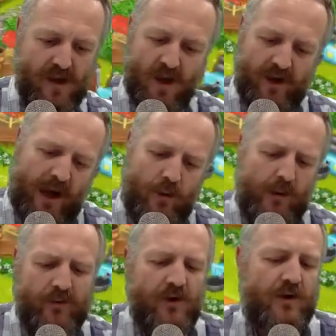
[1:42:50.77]
Now,
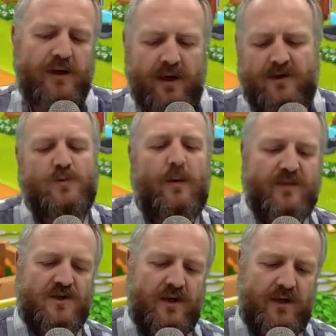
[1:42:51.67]
we were looking at this one
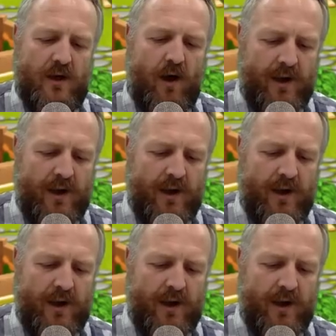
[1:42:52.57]
machine here.